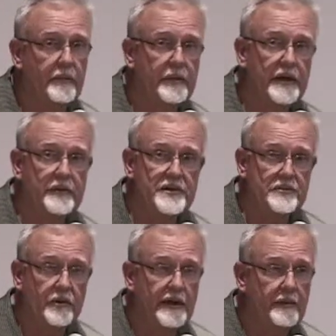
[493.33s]

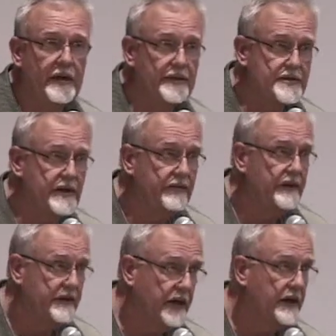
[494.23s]
babies weigh about
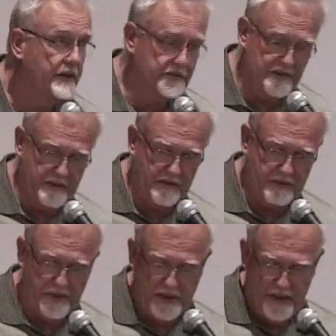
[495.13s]
7 tons. So